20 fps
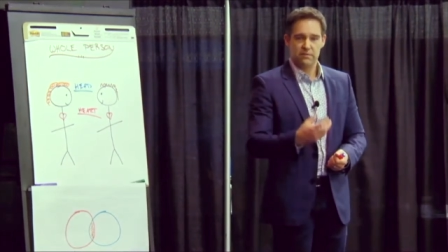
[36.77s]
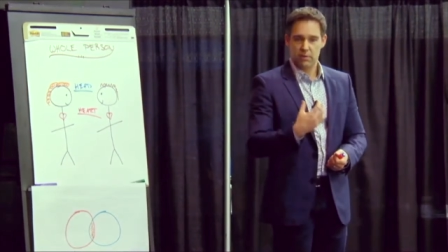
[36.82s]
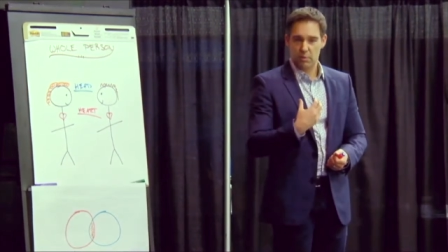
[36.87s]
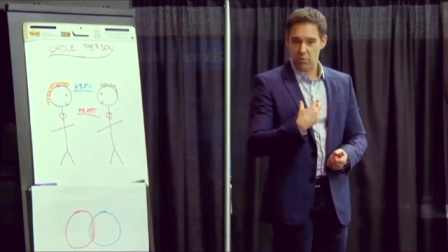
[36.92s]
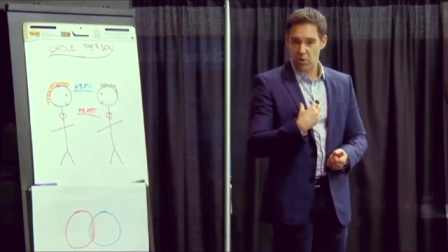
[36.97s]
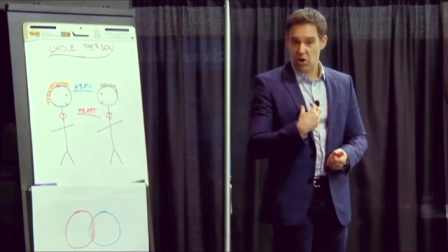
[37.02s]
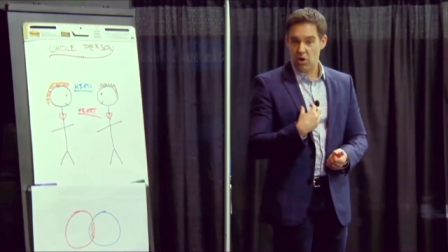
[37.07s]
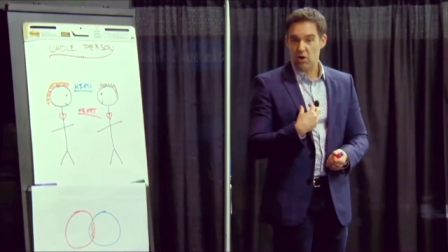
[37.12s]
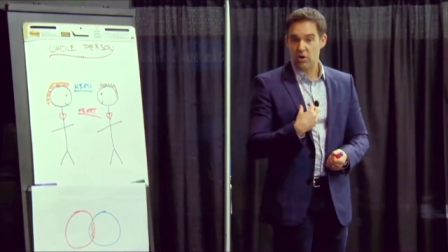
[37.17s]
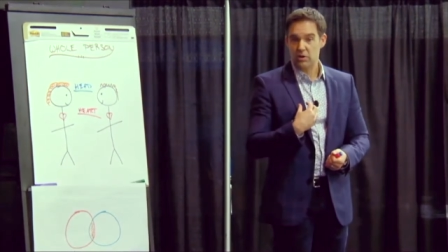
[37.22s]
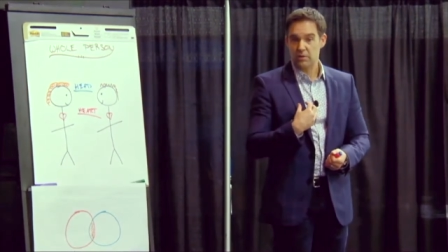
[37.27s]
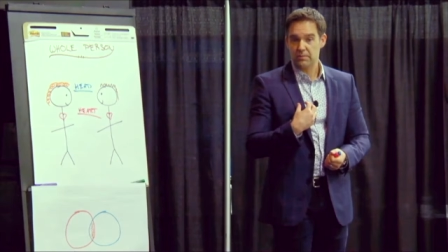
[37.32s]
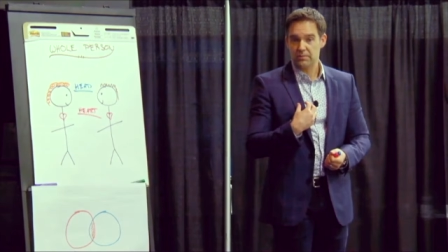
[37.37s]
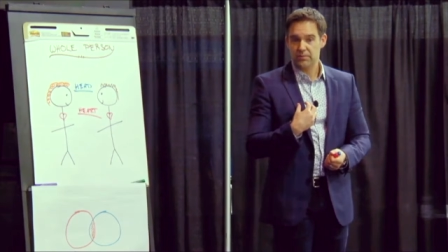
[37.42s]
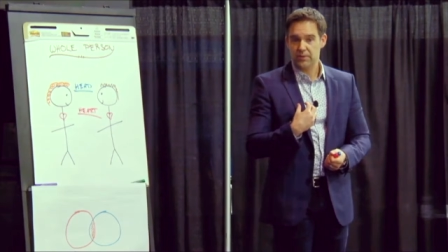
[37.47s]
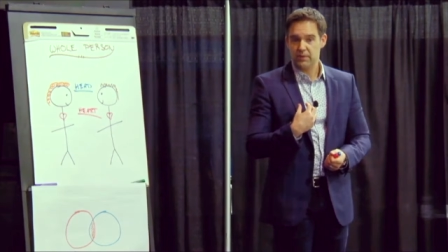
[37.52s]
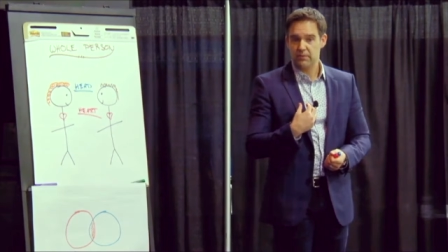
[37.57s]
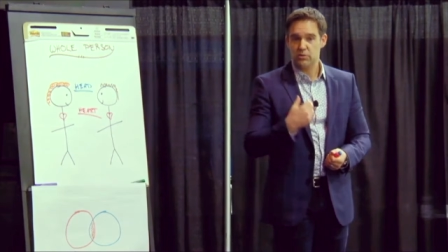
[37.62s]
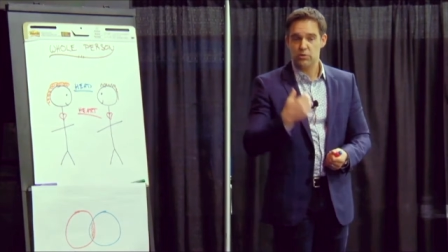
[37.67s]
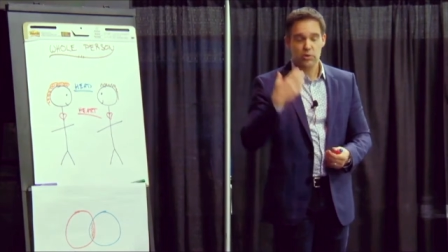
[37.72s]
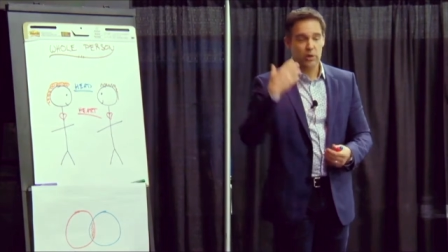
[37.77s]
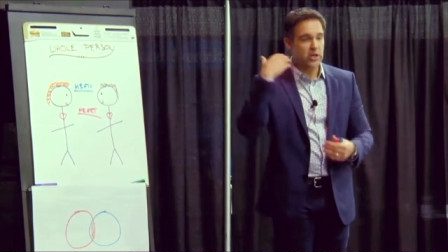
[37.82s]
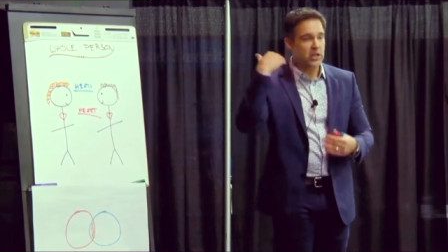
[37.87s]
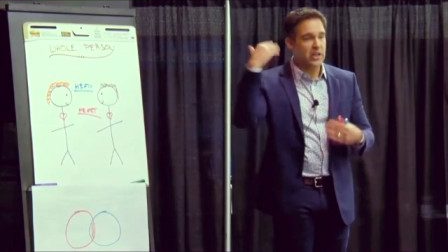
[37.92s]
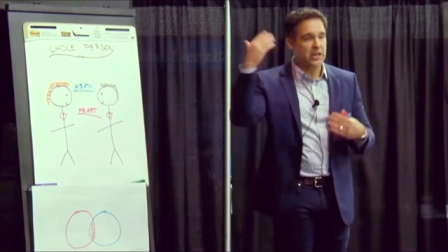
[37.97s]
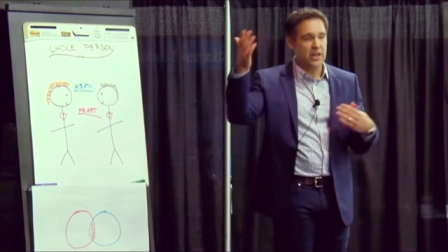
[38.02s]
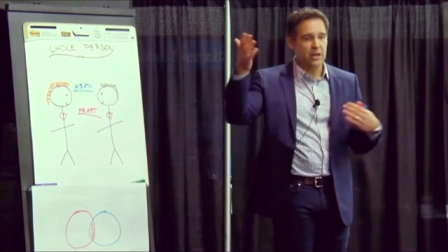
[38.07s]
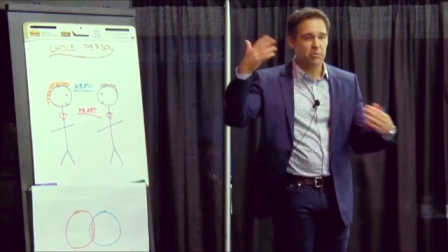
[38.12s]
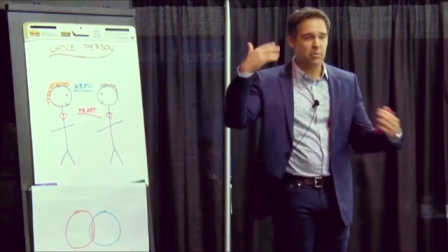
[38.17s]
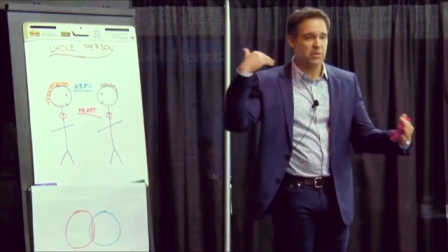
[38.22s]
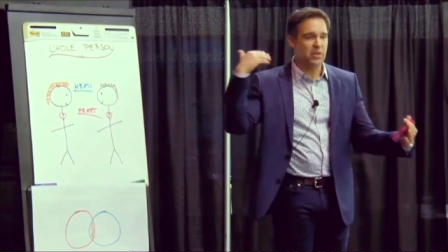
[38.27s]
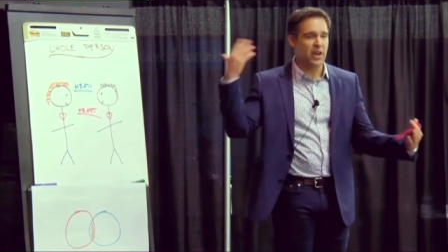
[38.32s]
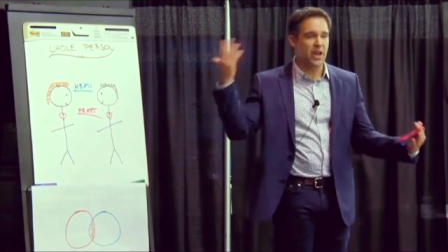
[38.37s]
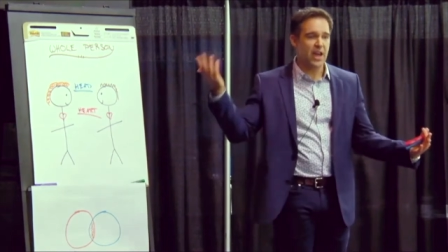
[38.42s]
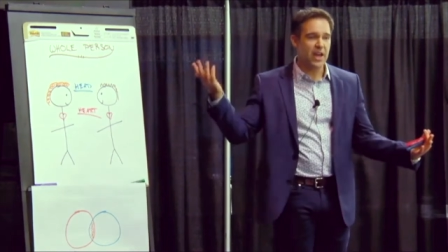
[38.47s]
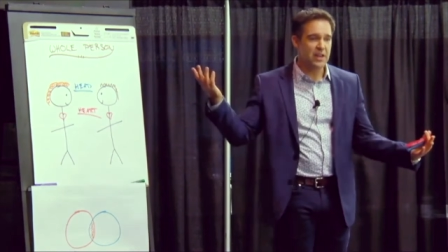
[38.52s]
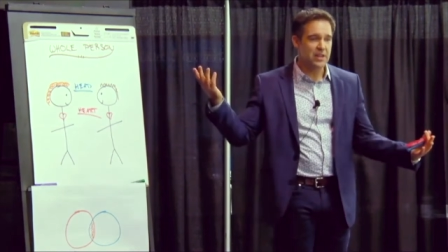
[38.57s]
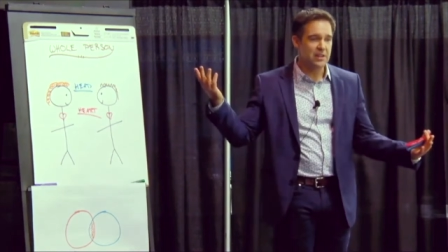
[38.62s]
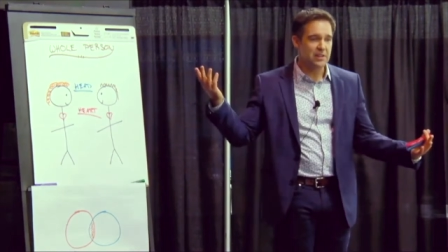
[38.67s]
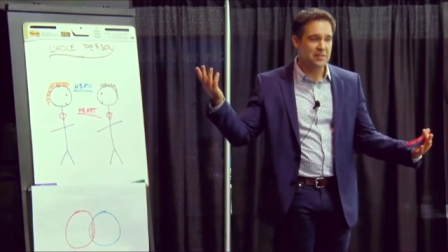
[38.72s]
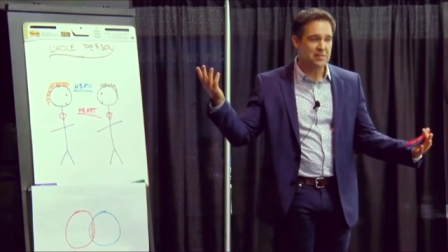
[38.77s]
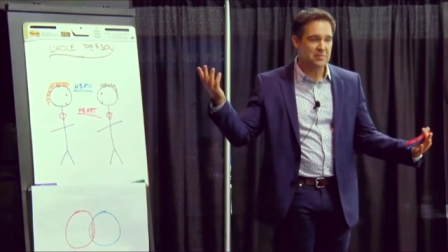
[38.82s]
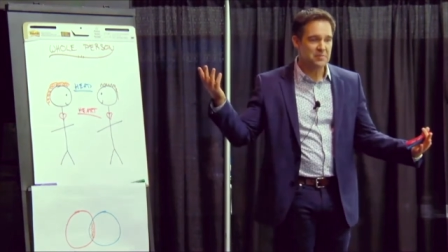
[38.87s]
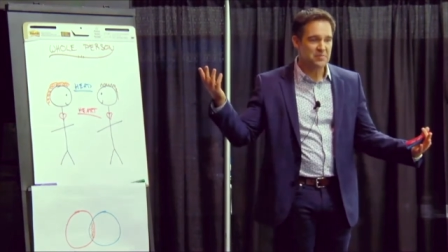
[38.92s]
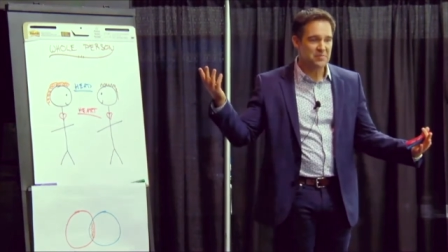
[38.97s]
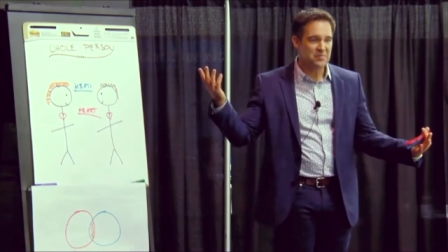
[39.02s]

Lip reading: from the heart. If you try to connect with the head,